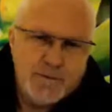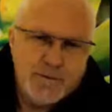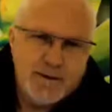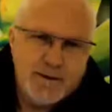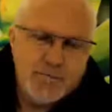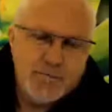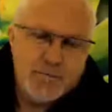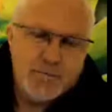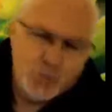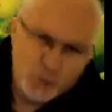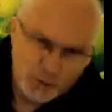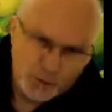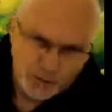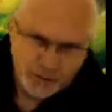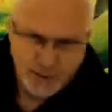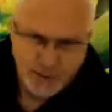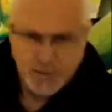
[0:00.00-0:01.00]
Okay, he wrote
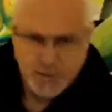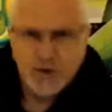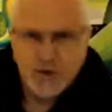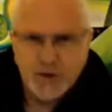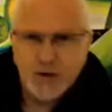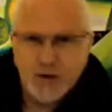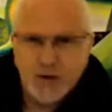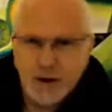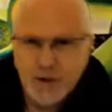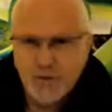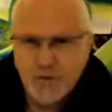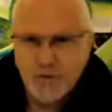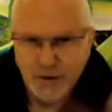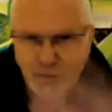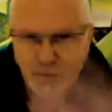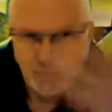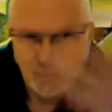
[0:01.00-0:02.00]
it down many times, so
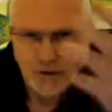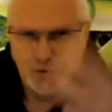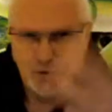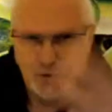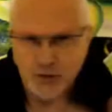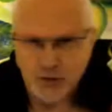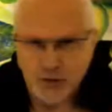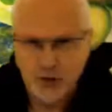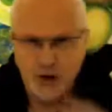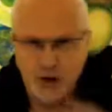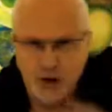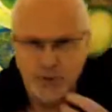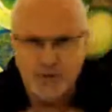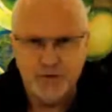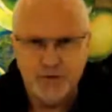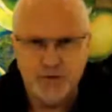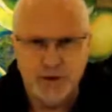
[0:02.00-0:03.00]
he could really go
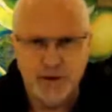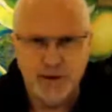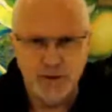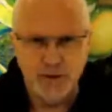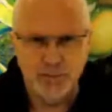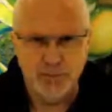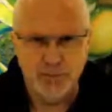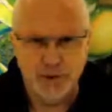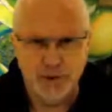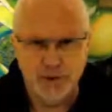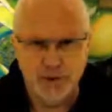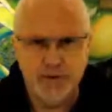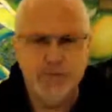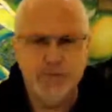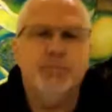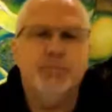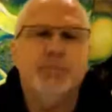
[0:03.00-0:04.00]
inside and believe
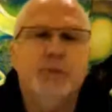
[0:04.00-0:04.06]
it.